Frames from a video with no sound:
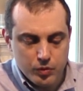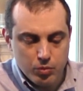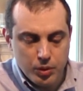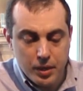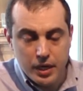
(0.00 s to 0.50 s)

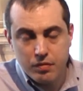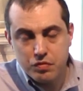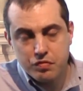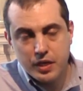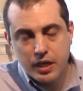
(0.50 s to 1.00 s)
we may
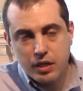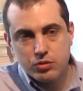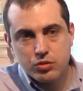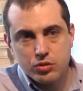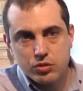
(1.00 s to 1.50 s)
never find
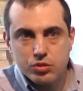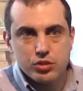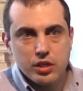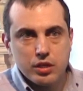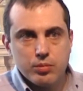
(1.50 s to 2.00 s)
out who
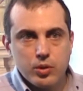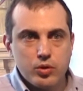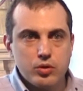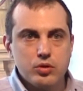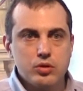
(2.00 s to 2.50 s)
Satoshi
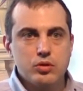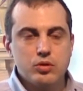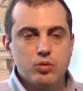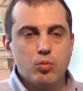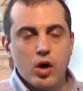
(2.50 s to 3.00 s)
Nakamoto
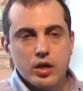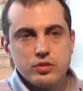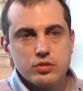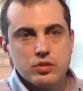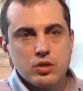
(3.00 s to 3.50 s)

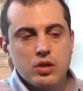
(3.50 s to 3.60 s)
was.